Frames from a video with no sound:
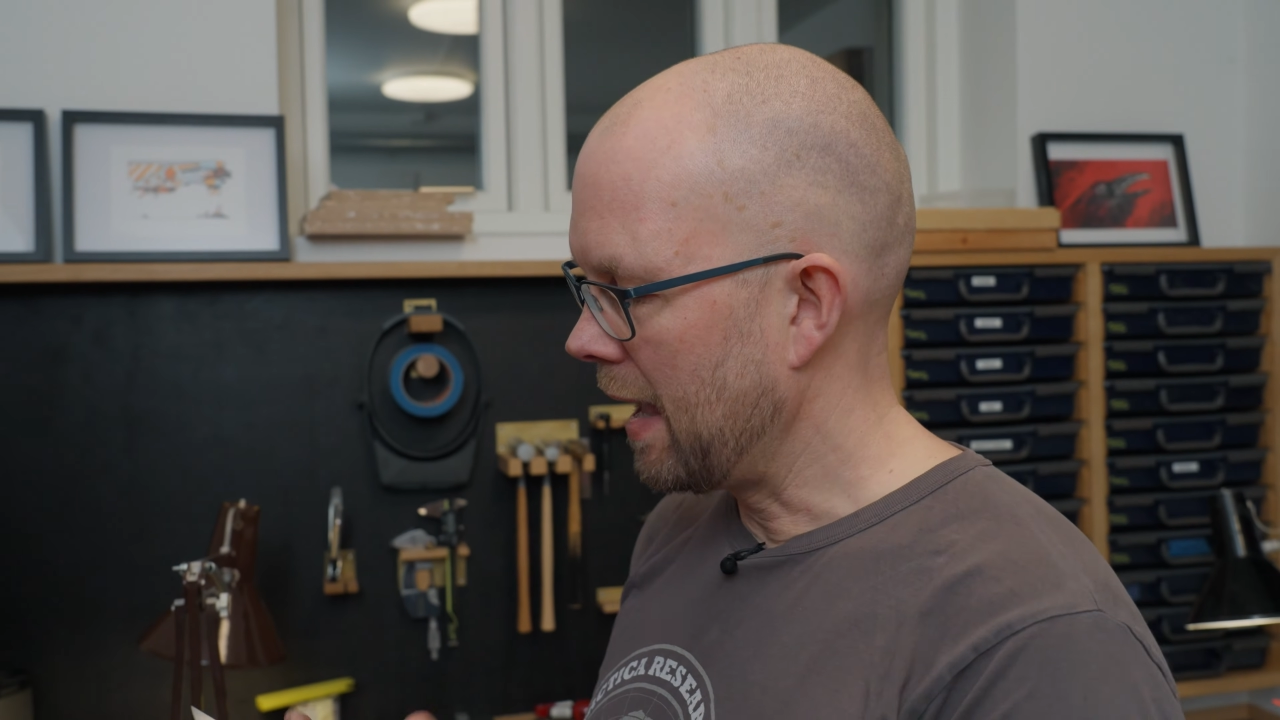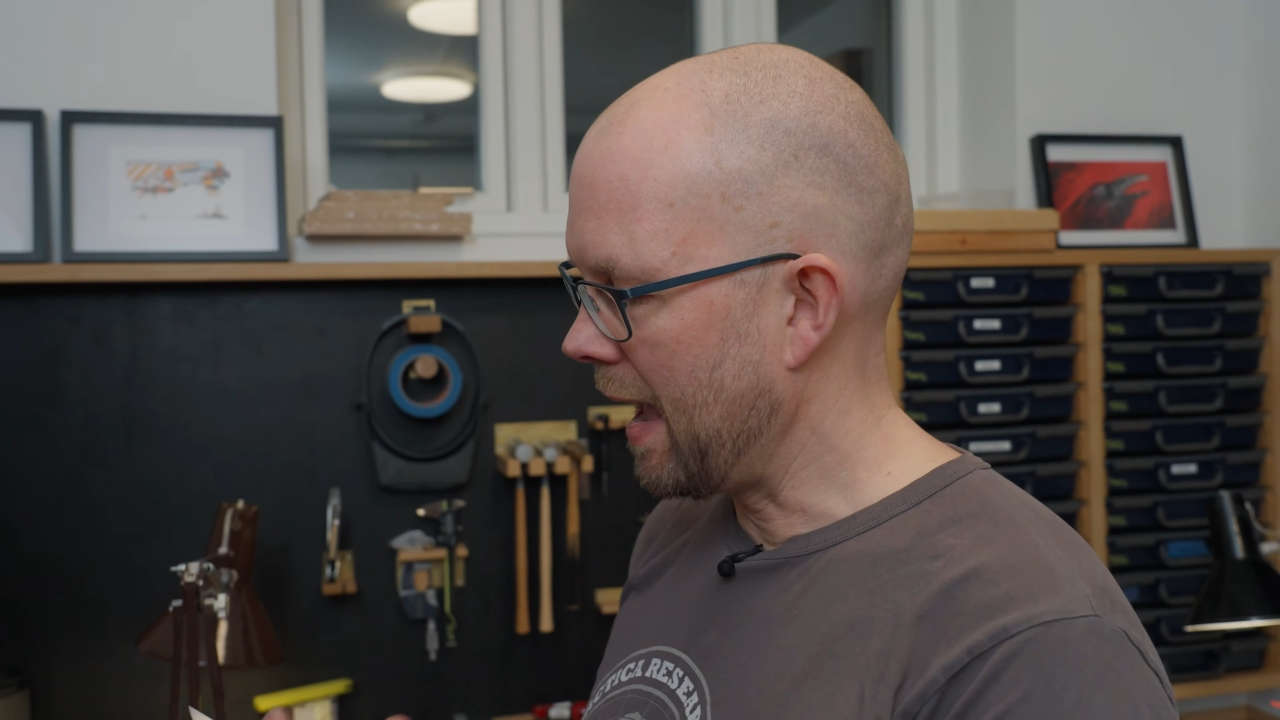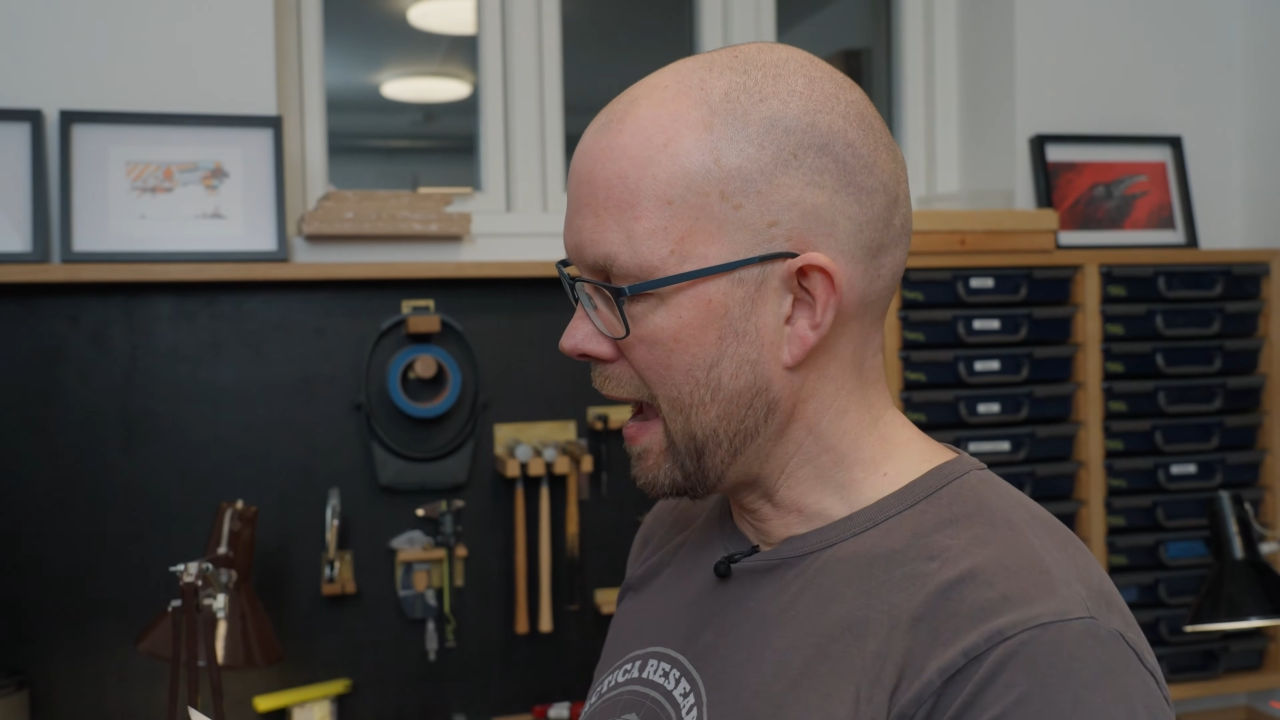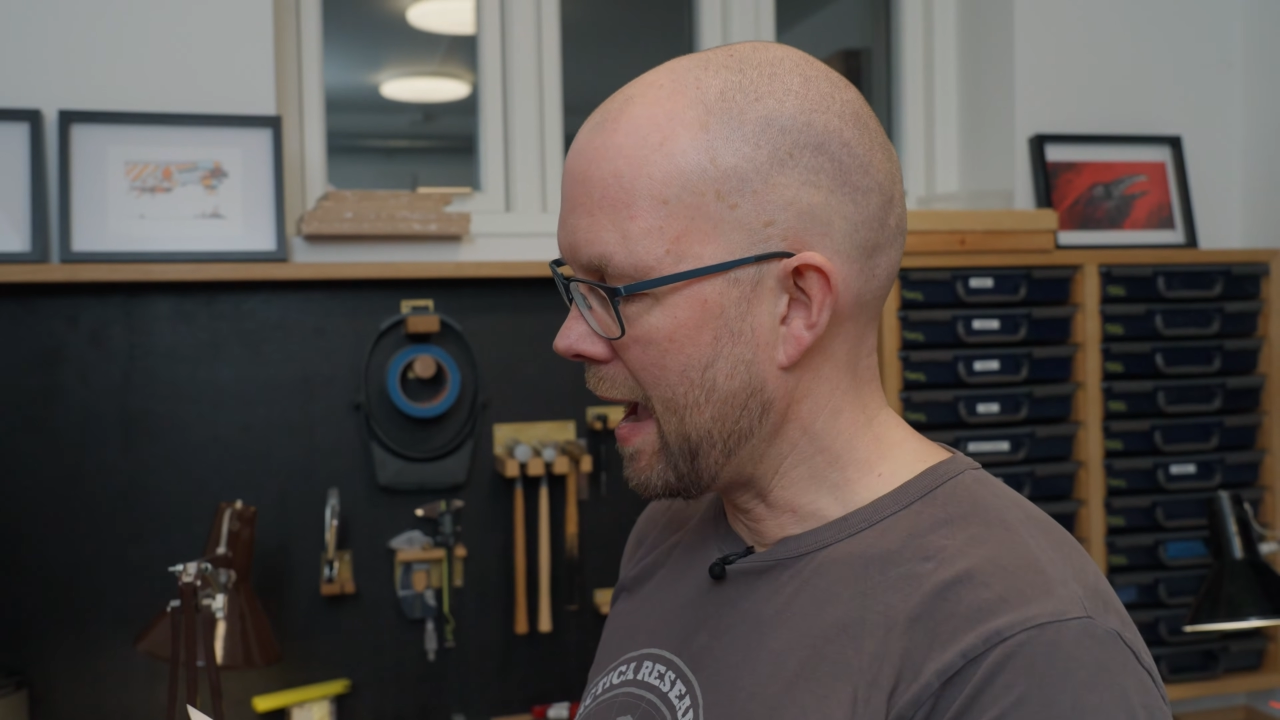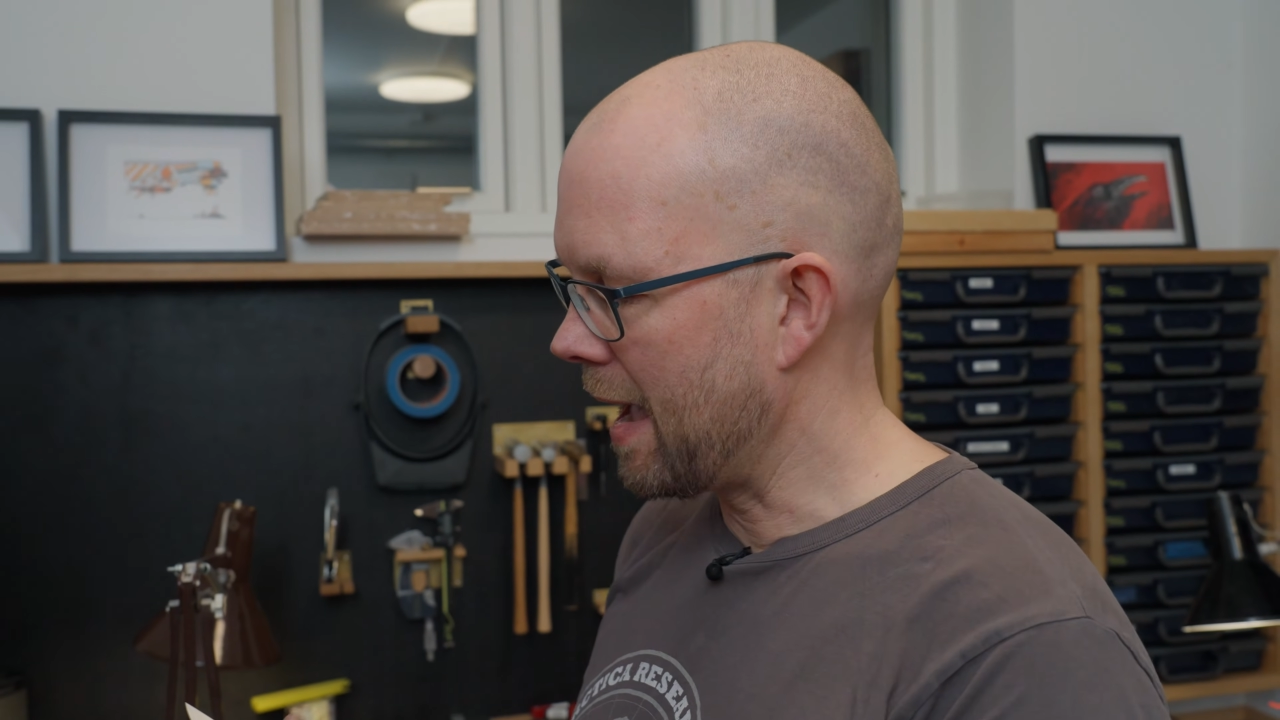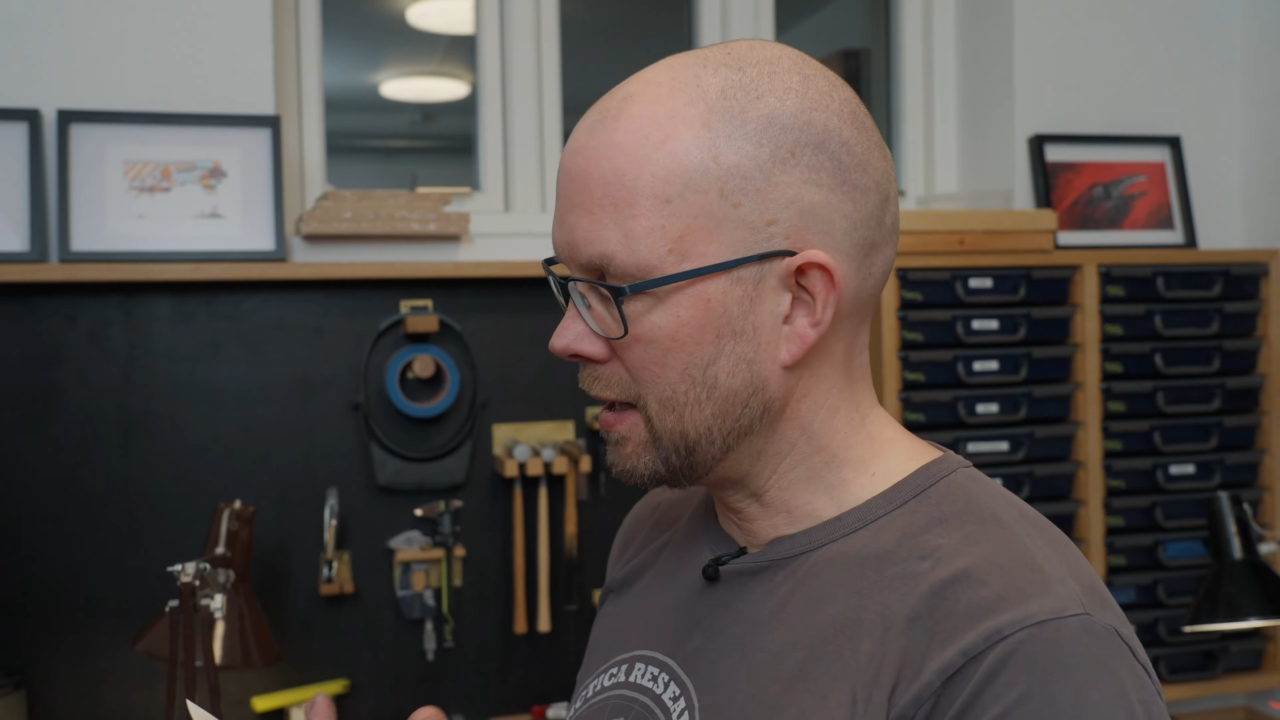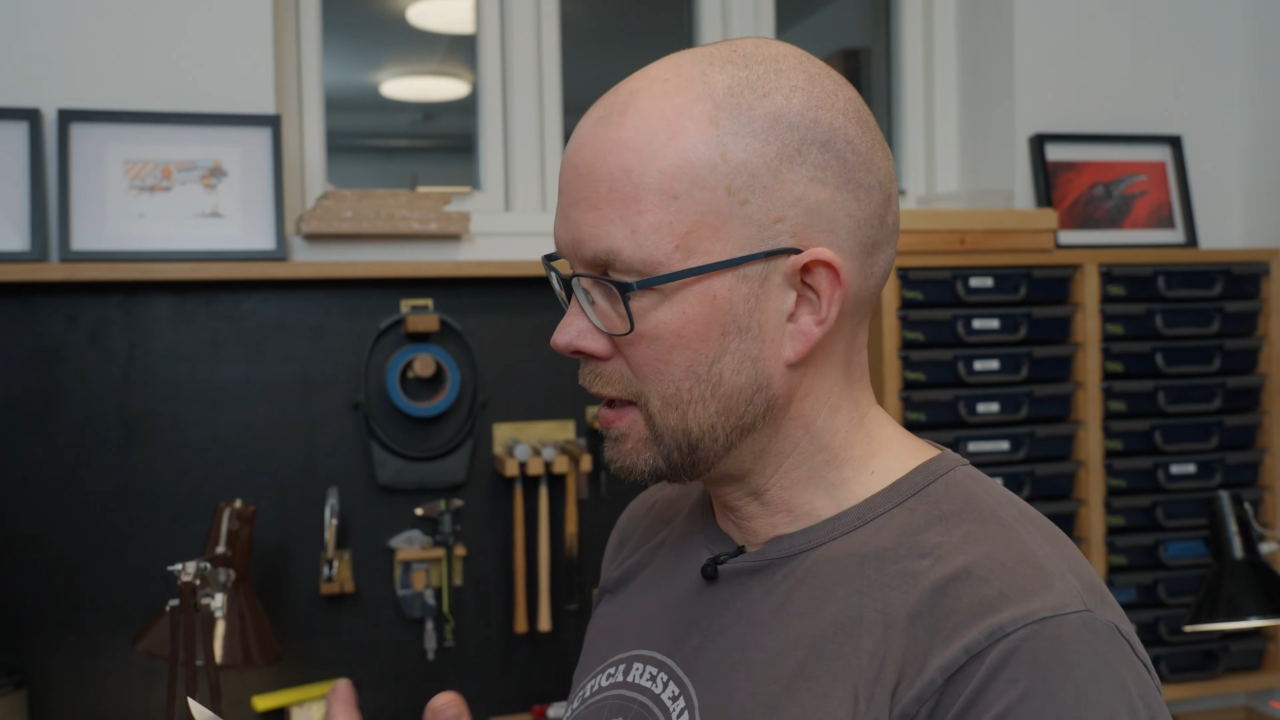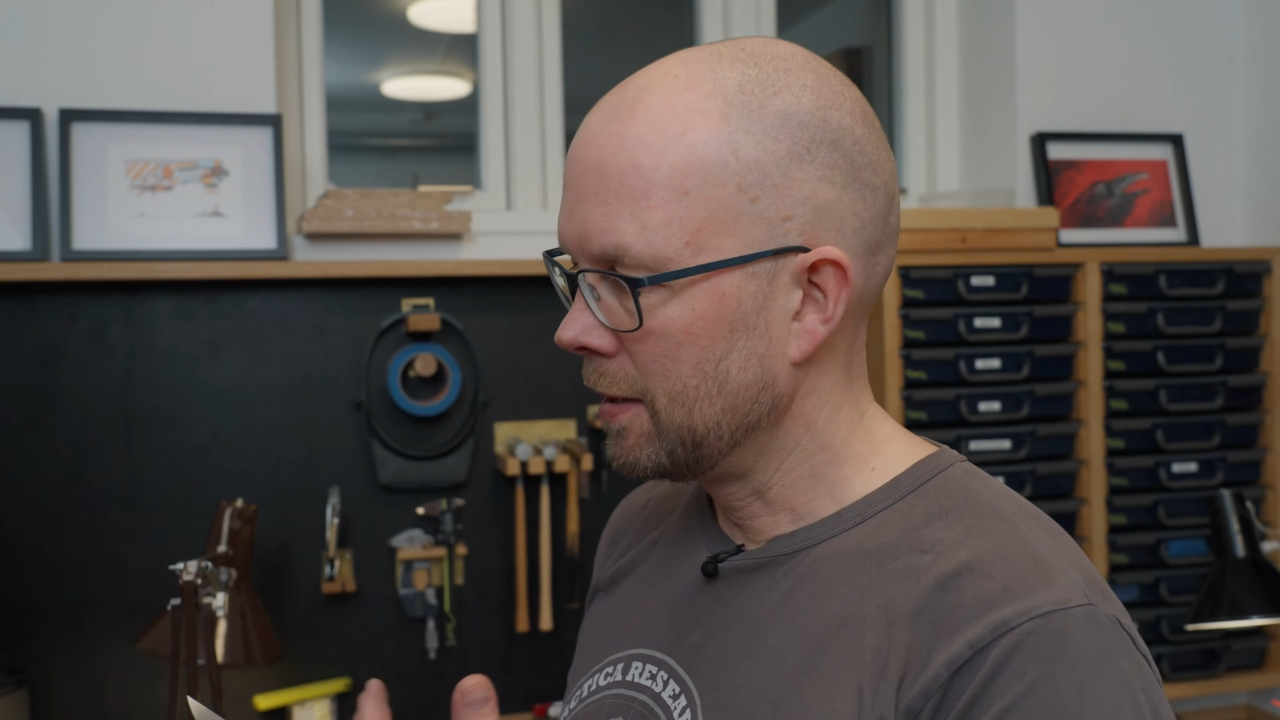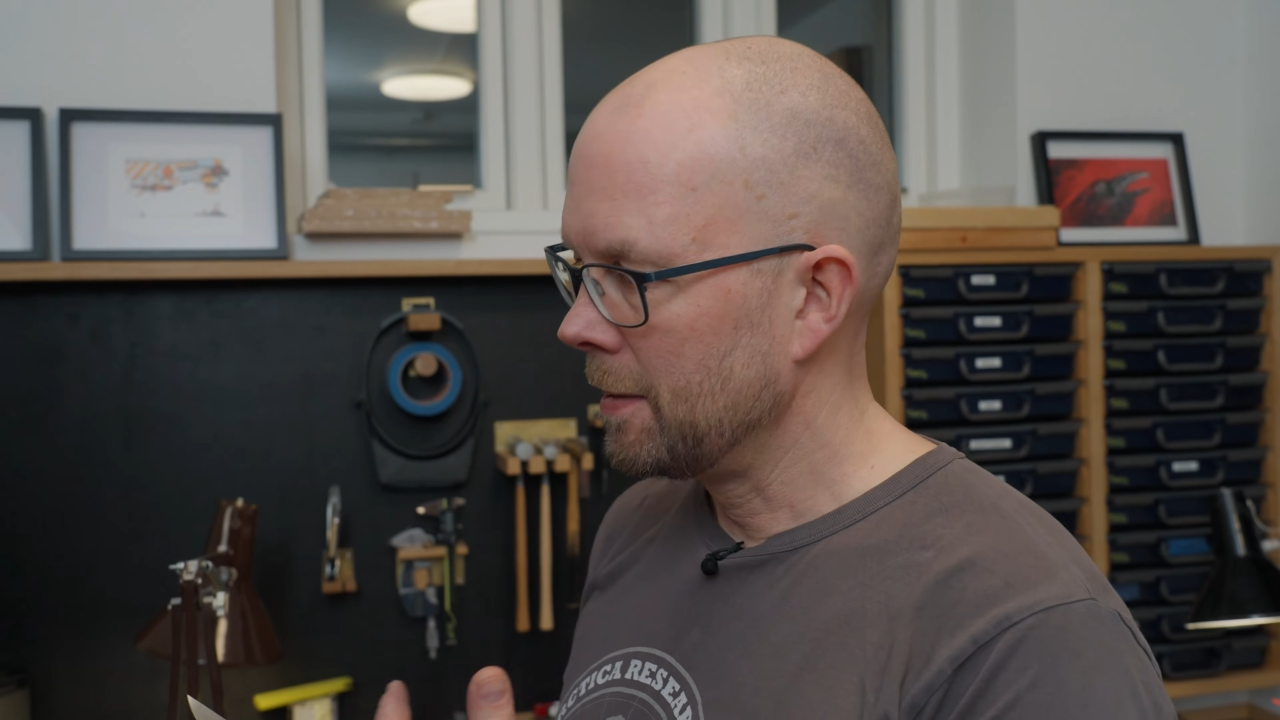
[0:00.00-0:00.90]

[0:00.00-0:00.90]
And